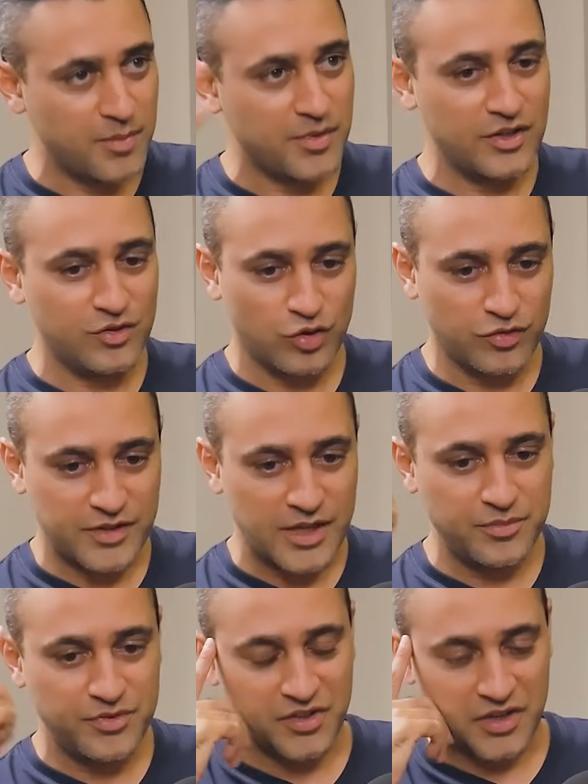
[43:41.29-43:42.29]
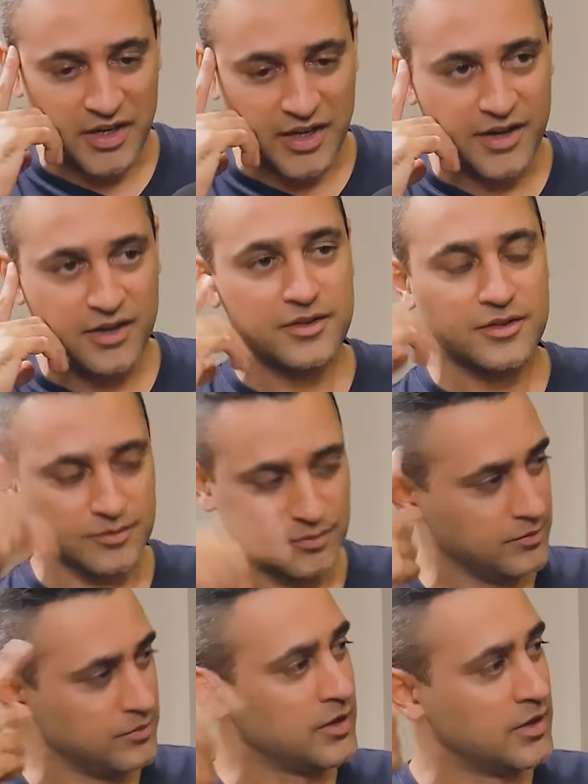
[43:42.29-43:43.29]
of memories of them sitting and
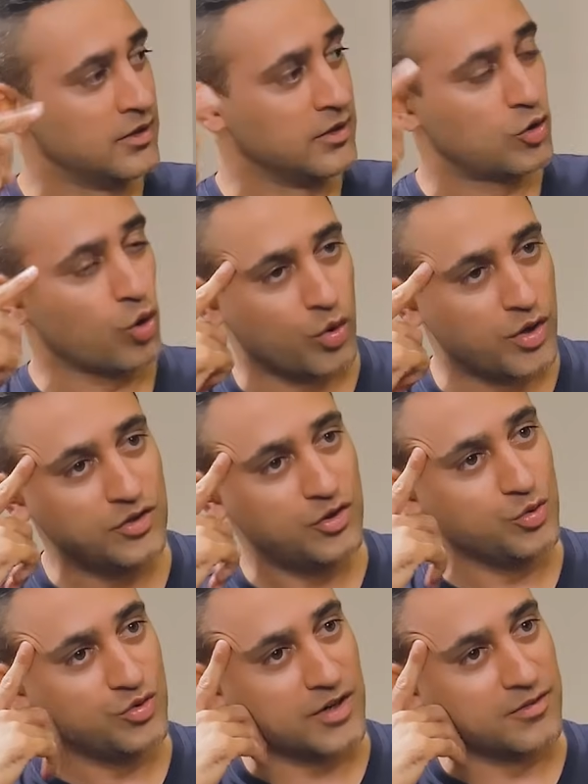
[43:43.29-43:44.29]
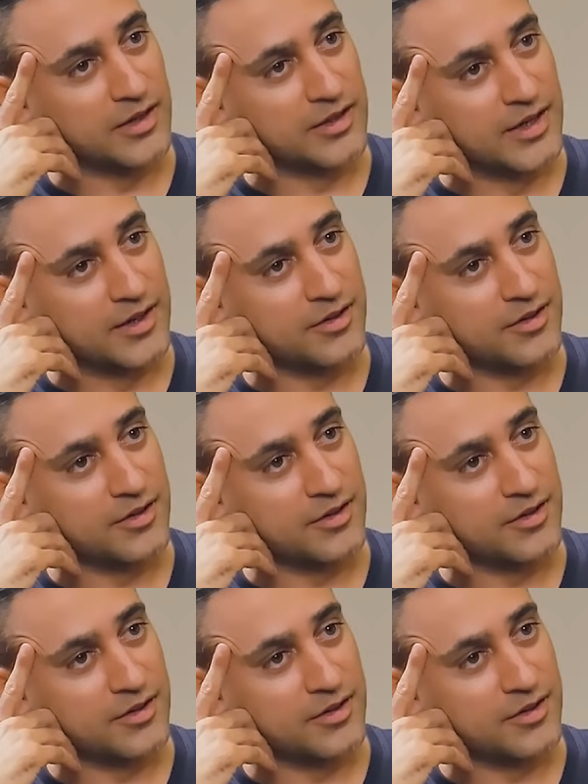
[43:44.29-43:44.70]
talking through stuff like